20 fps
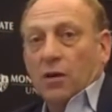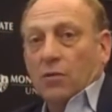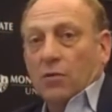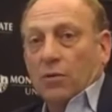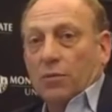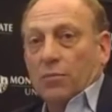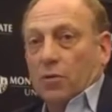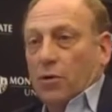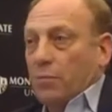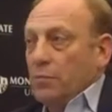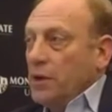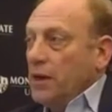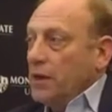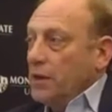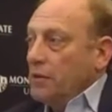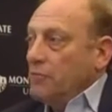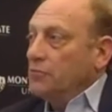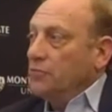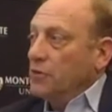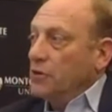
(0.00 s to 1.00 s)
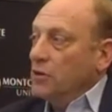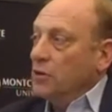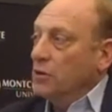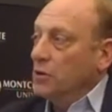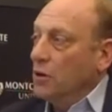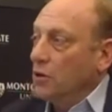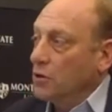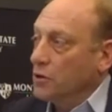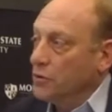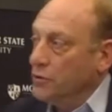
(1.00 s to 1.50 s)
with more meaningful
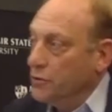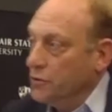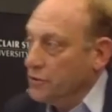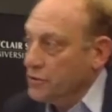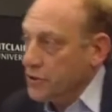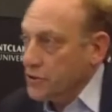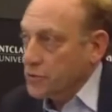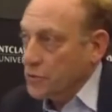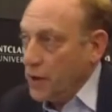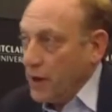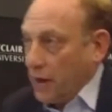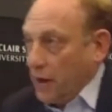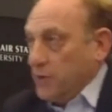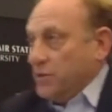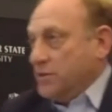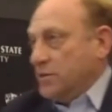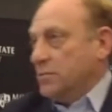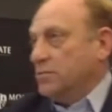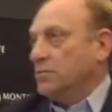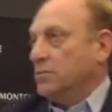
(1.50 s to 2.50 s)
local news, as well as,